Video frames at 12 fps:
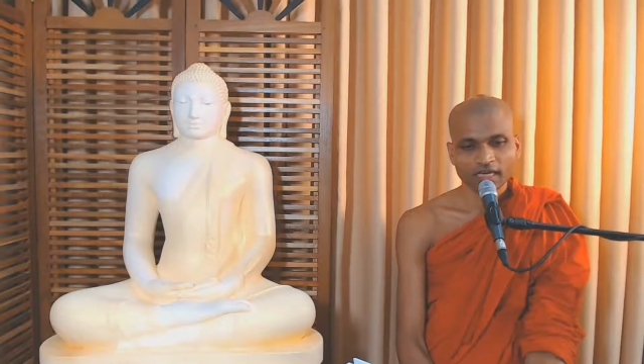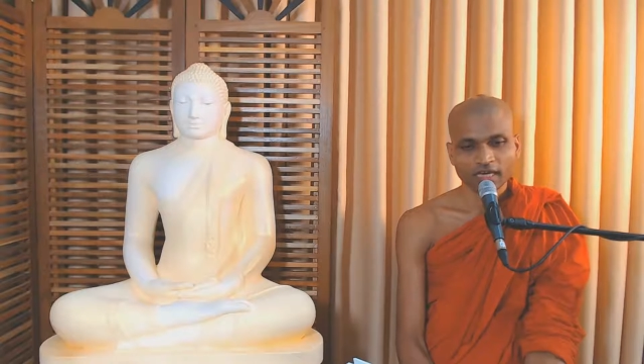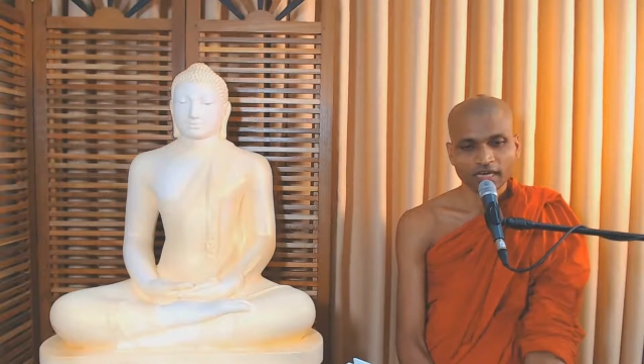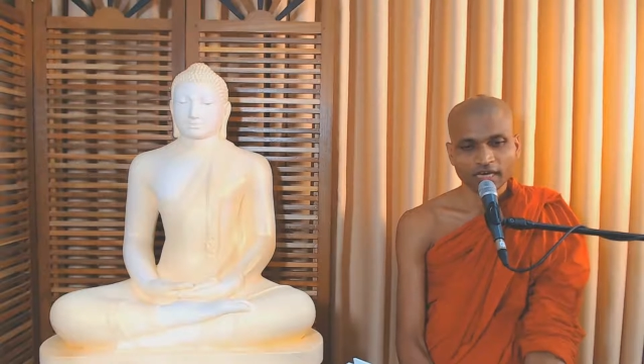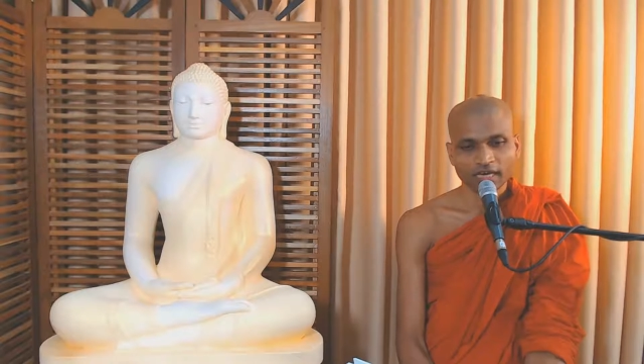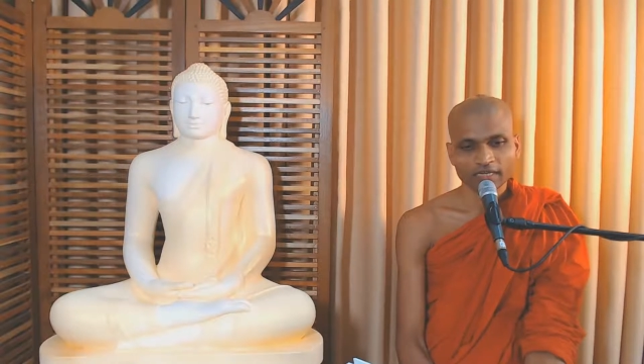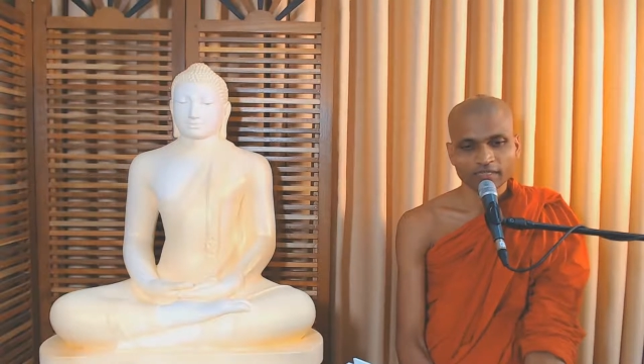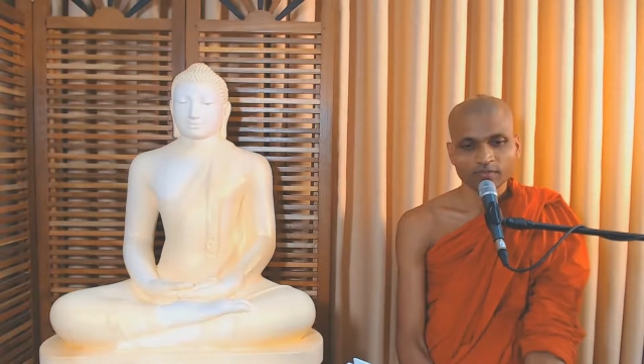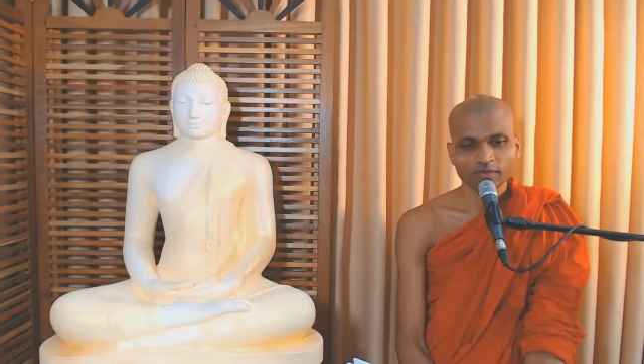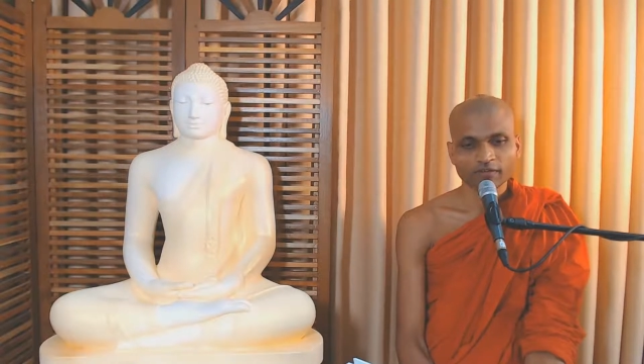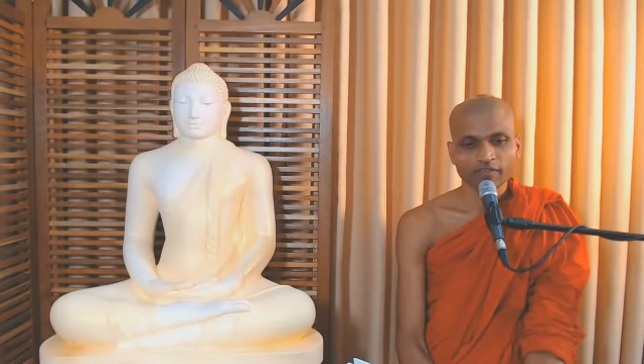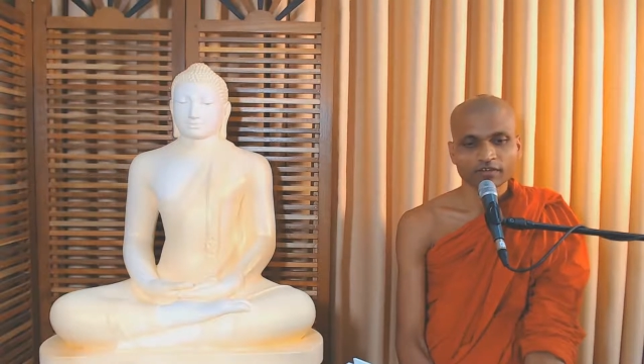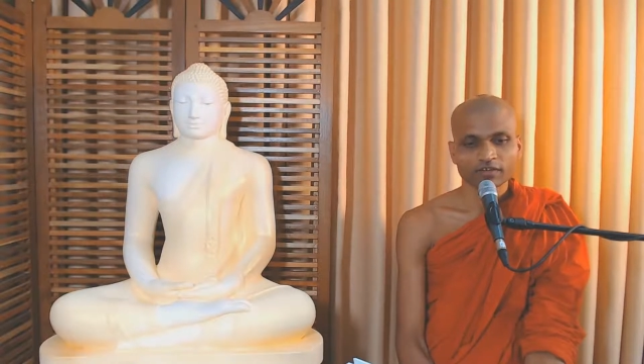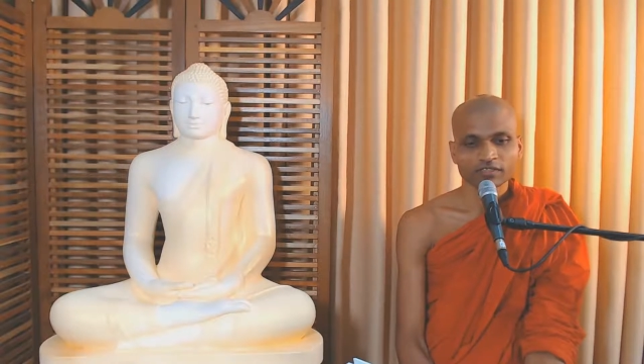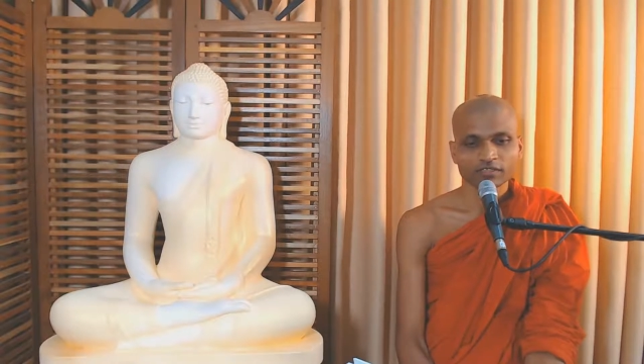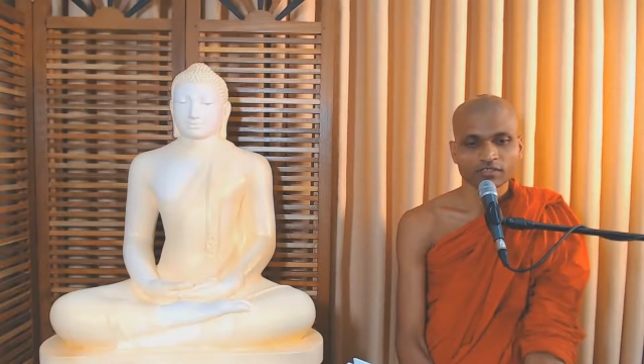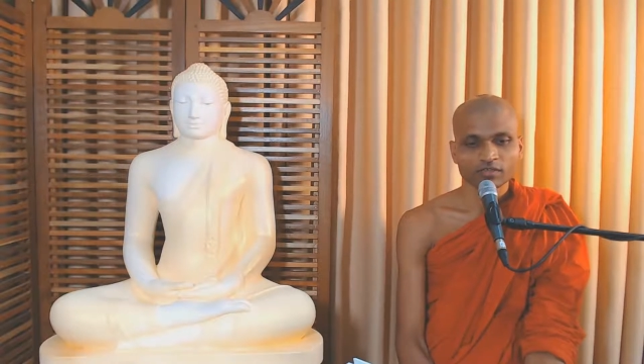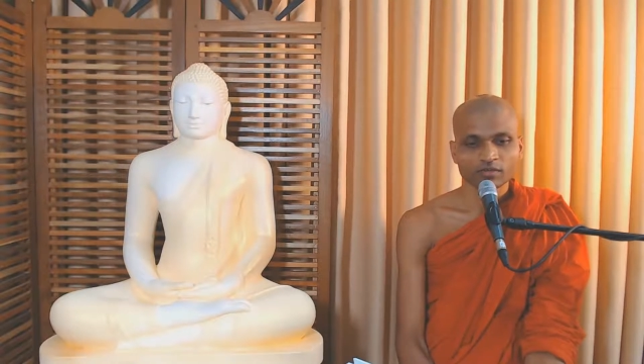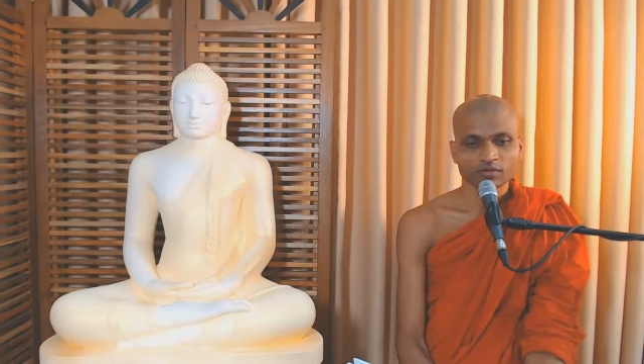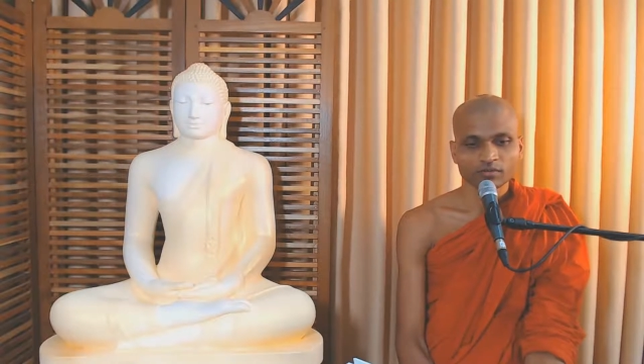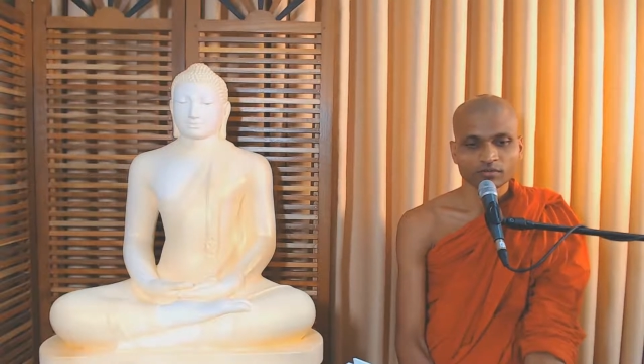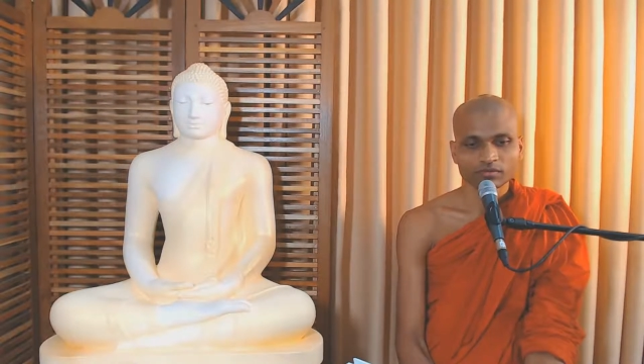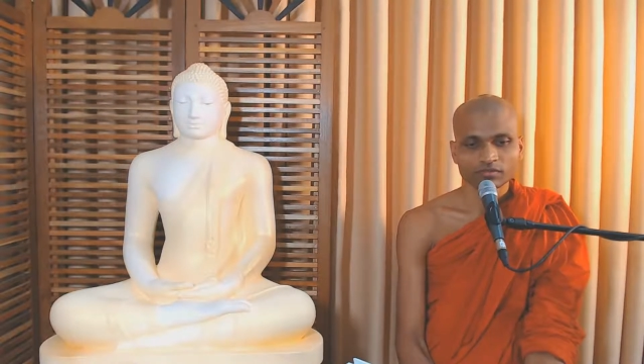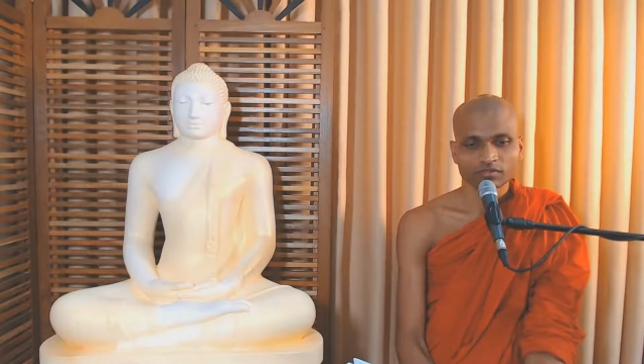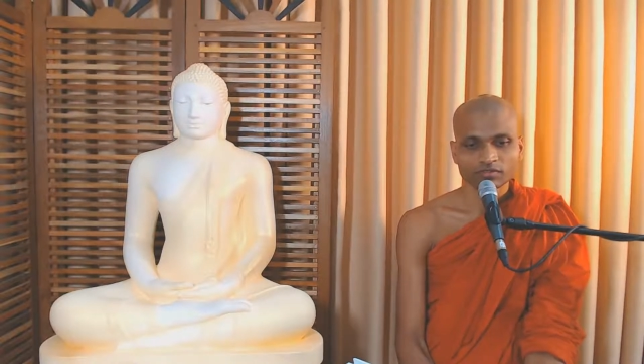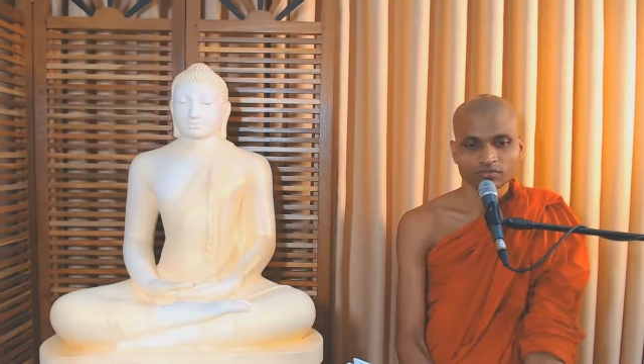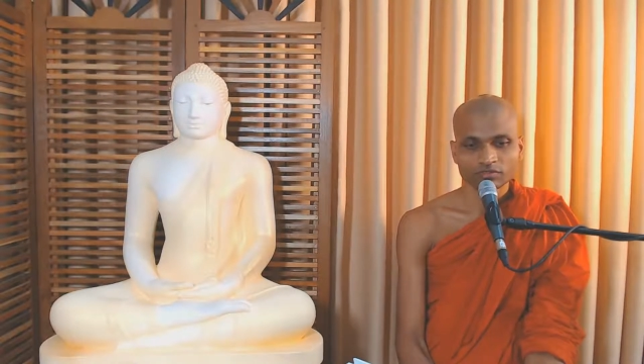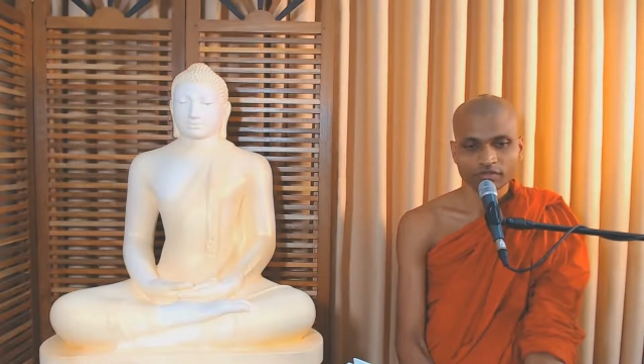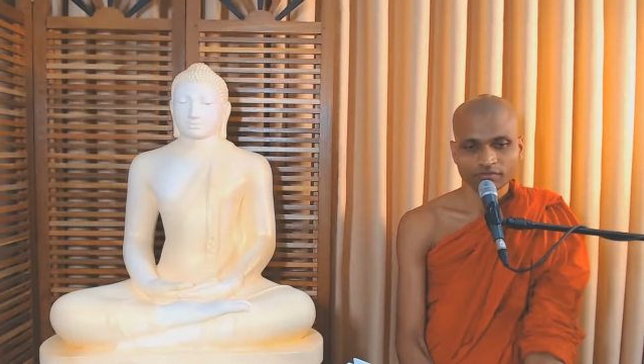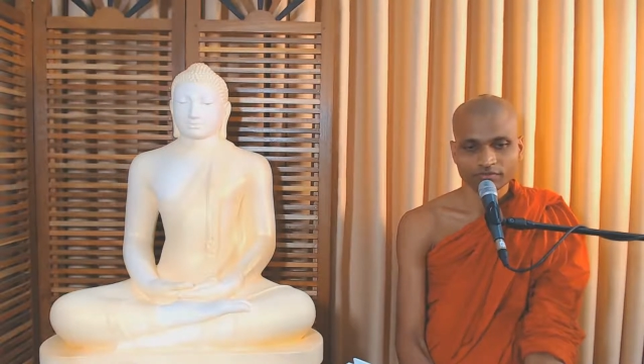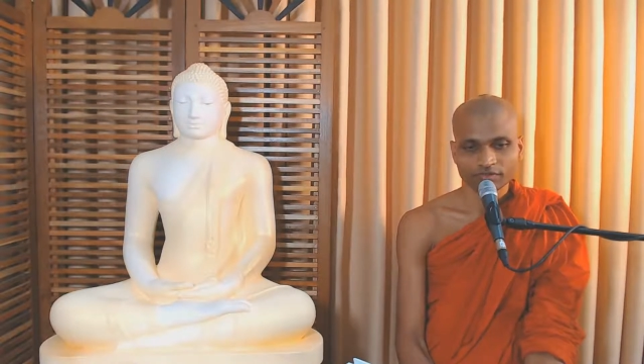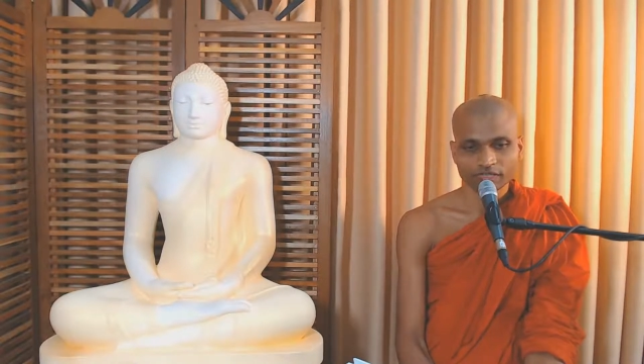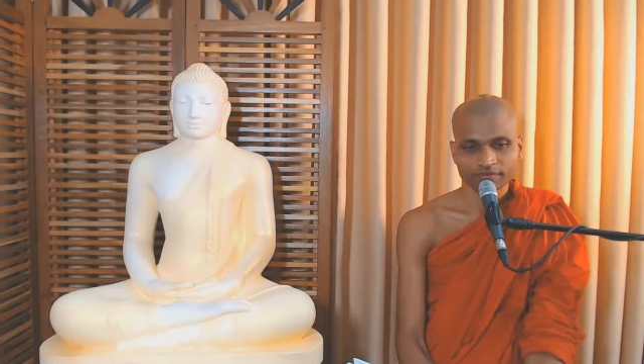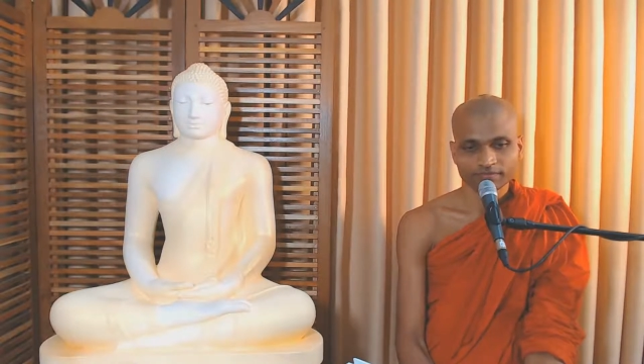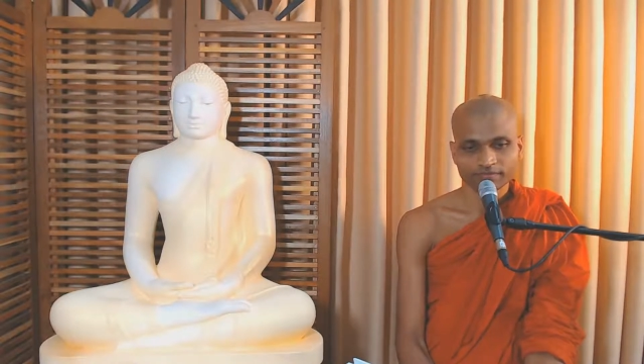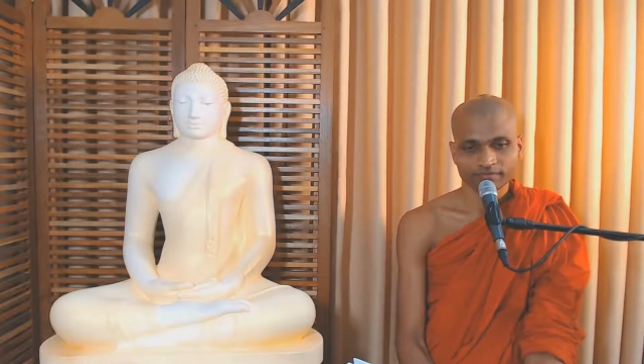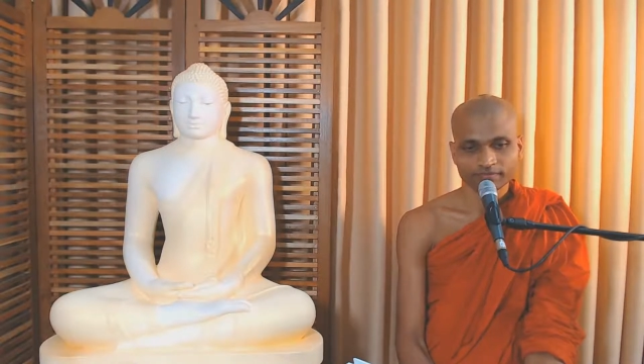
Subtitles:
and where there is no suffering.